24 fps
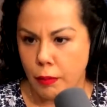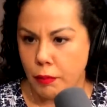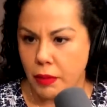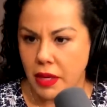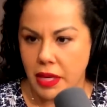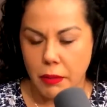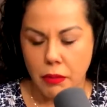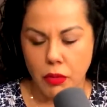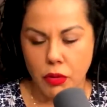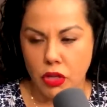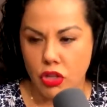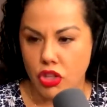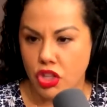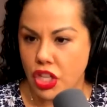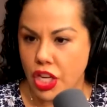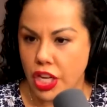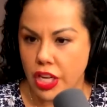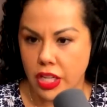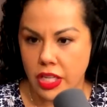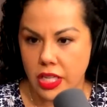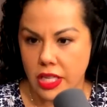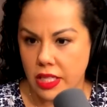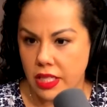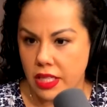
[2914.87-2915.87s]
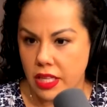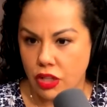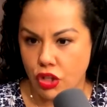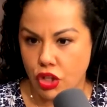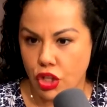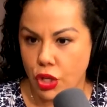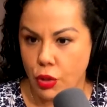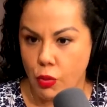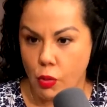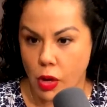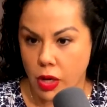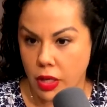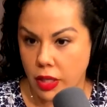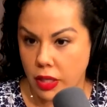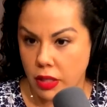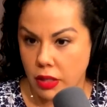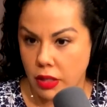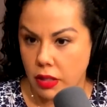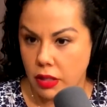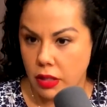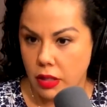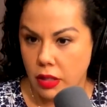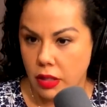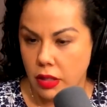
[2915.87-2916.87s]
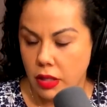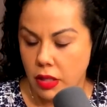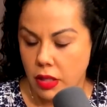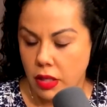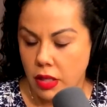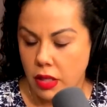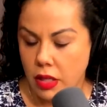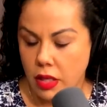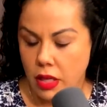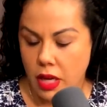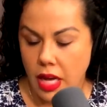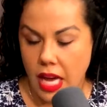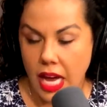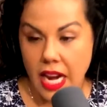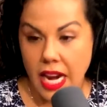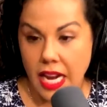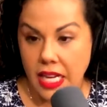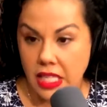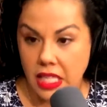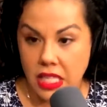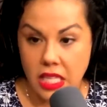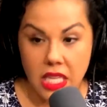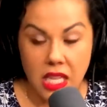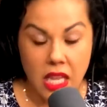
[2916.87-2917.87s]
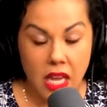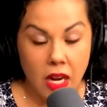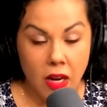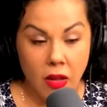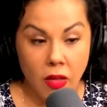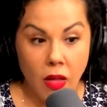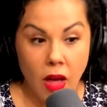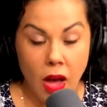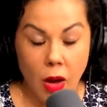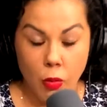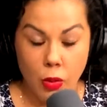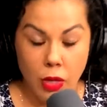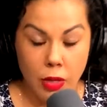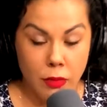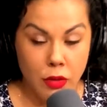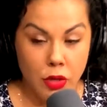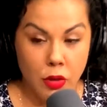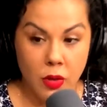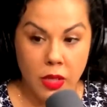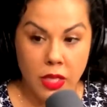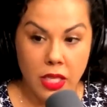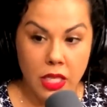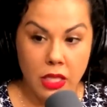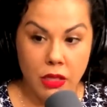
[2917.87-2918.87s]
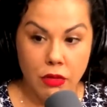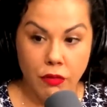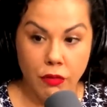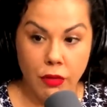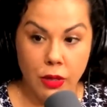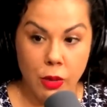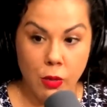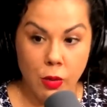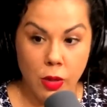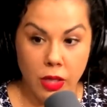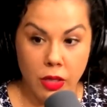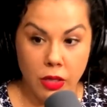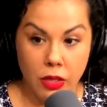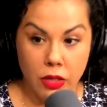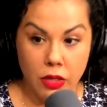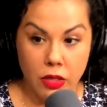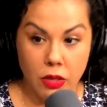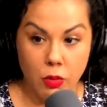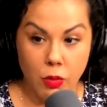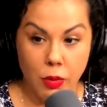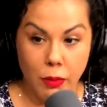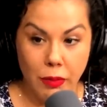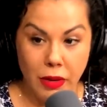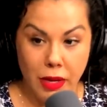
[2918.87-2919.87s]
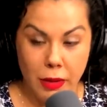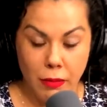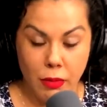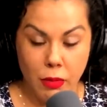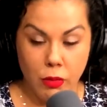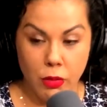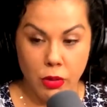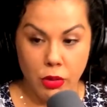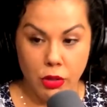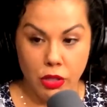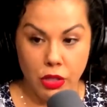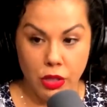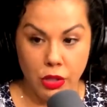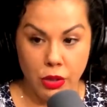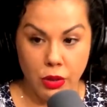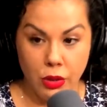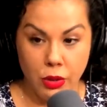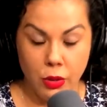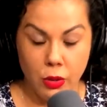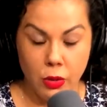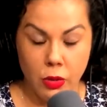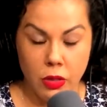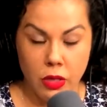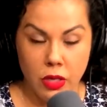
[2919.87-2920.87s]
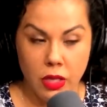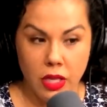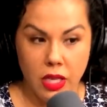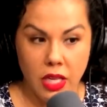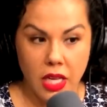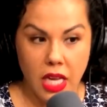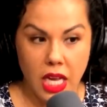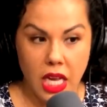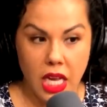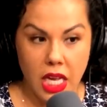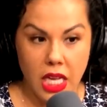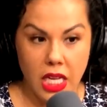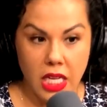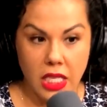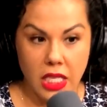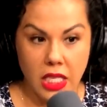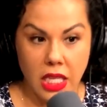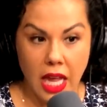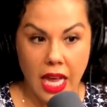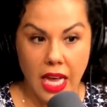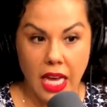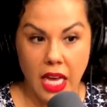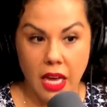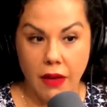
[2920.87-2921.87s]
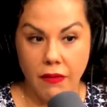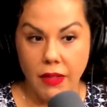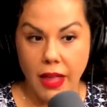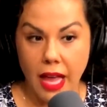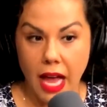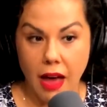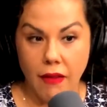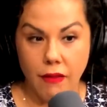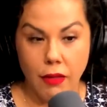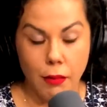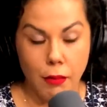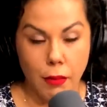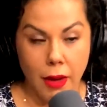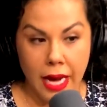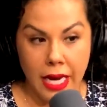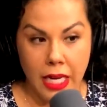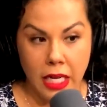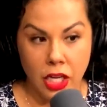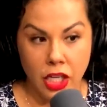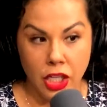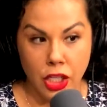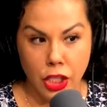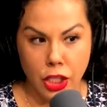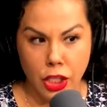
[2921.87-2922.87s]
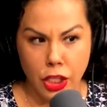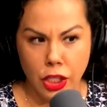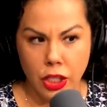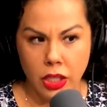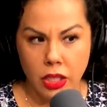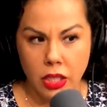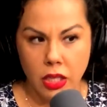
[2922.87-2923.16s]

people and charities that she wanted. And I see that a lot. When I'm doing these free wills, what people will do is, like, if they have a minor